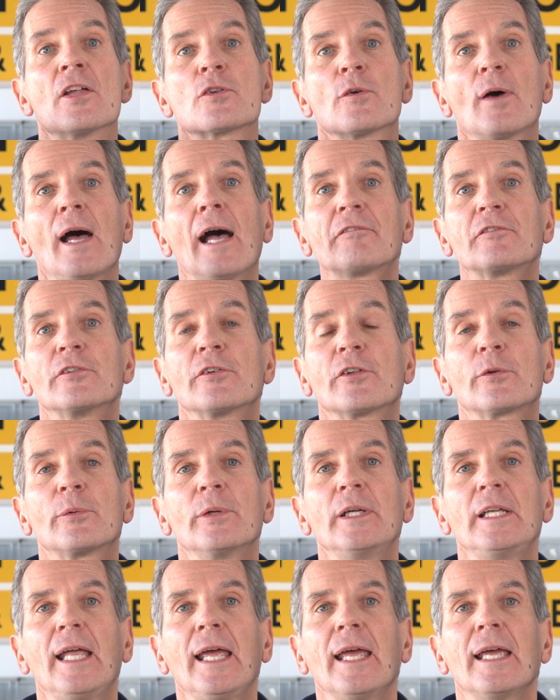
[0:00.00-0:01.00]
So after
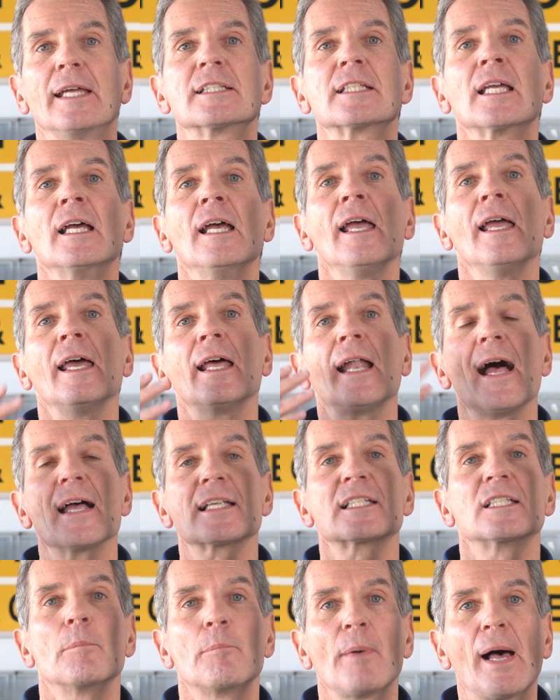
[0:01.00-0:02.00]
three days, it
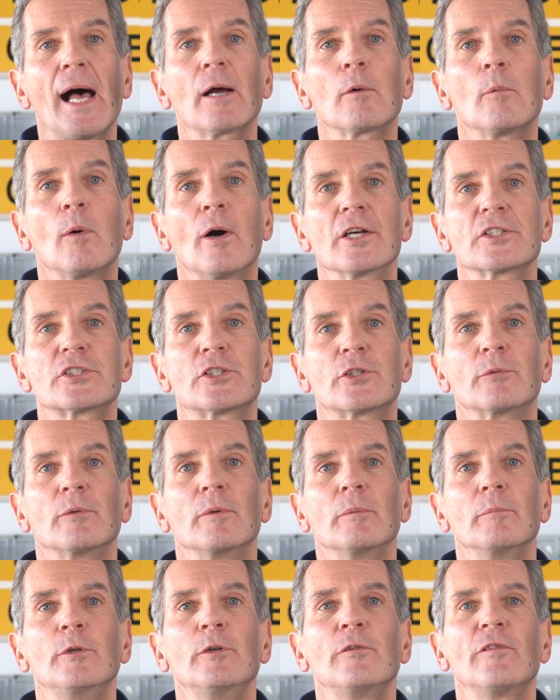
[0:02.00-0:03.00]
has to backwash to
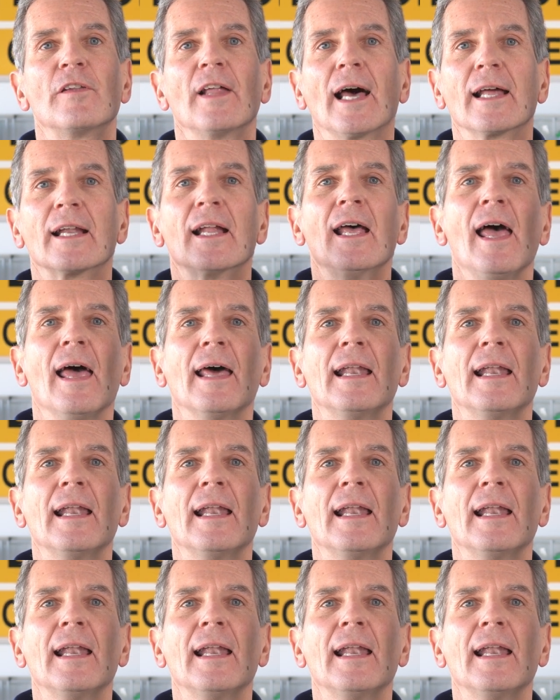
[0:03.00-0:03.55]
remove that.